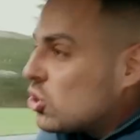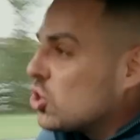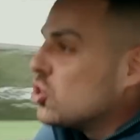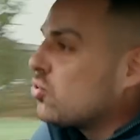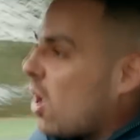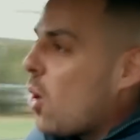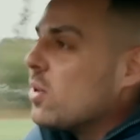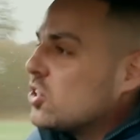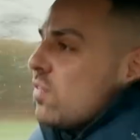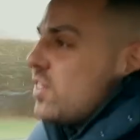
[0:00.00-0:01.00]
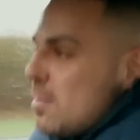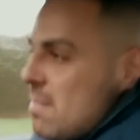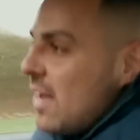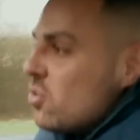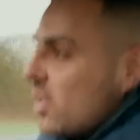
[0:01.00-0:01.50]
control, which obviously a
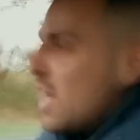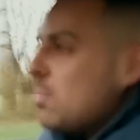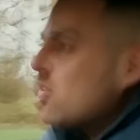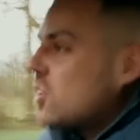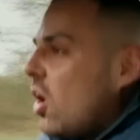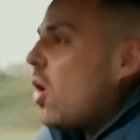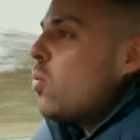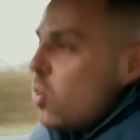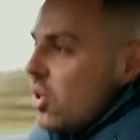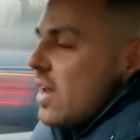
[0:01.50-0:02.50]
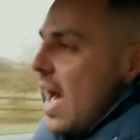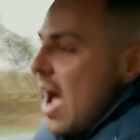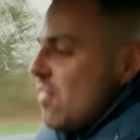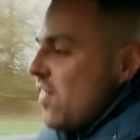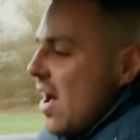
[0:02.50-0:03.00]
manual gearbox car wouldn't
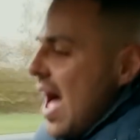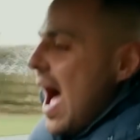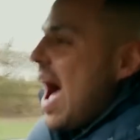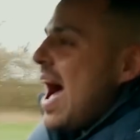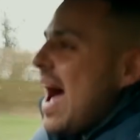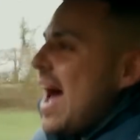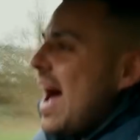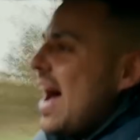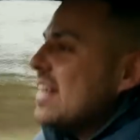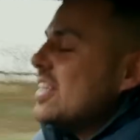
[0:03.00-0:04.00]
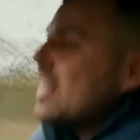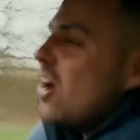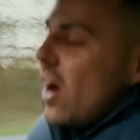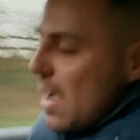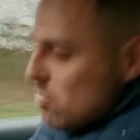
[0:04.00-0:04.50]
have, and
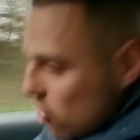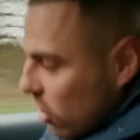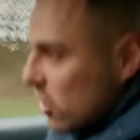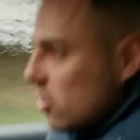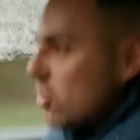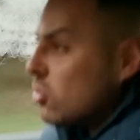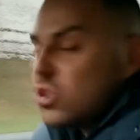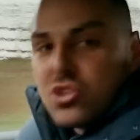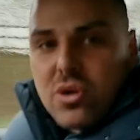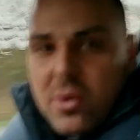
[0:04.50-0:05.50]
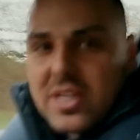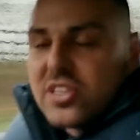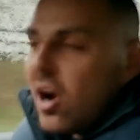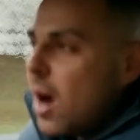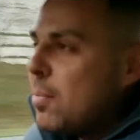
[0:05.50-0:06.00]
I am not going to do launch control in this
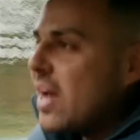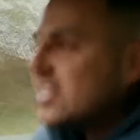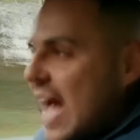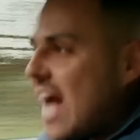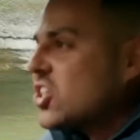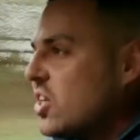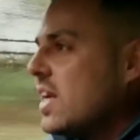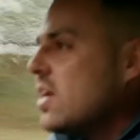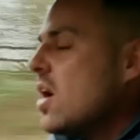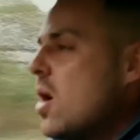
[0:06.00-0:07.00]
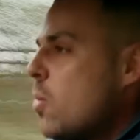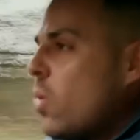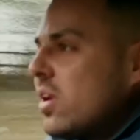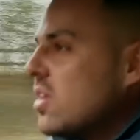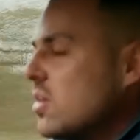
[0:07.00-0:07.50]
car, but it's actually
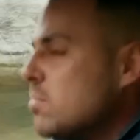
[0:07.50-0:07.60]
one of the